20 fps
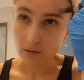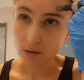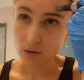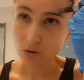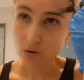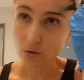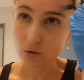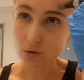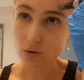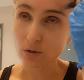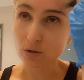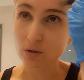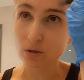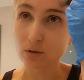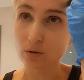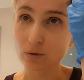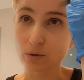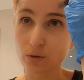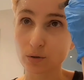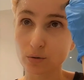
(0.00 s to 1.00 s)
The
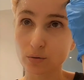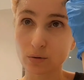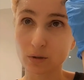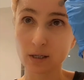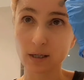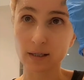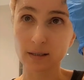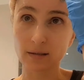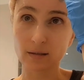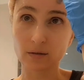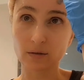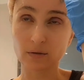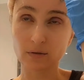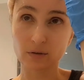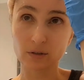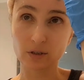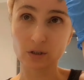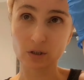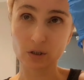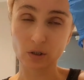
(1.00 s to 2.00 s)
circle you kind
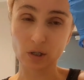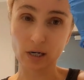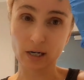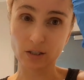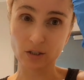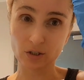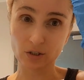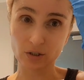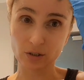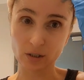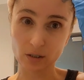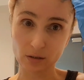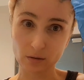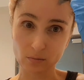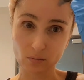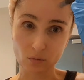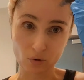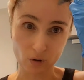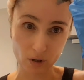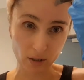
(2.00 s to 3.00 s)
of scratch
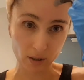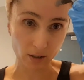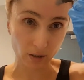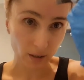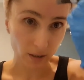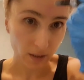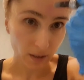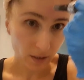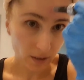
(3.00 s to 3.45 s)
skin more,